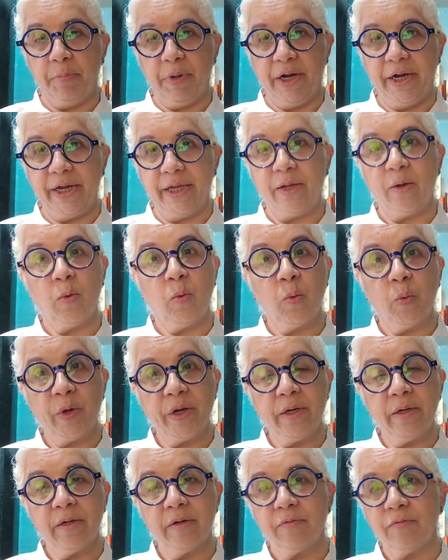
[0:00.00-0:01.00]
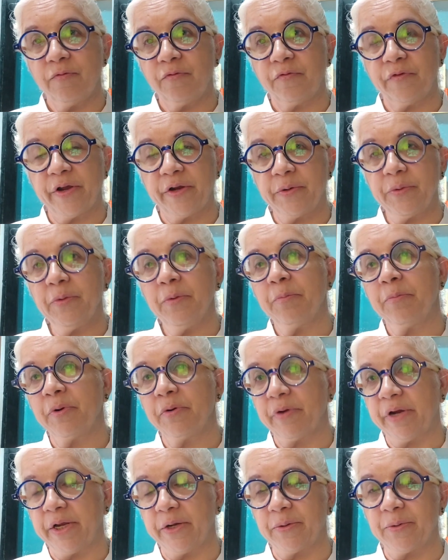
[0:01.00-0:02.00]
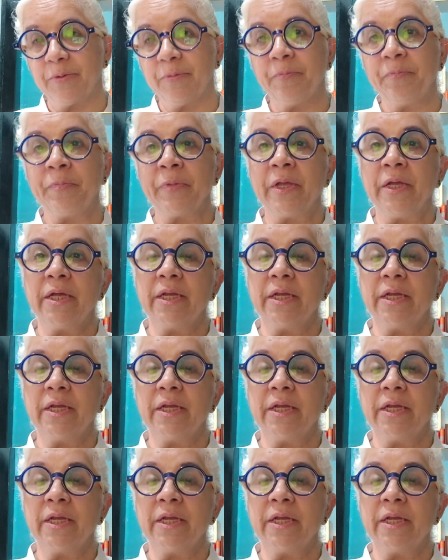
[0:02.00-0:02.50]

by Wilfredo Pareto.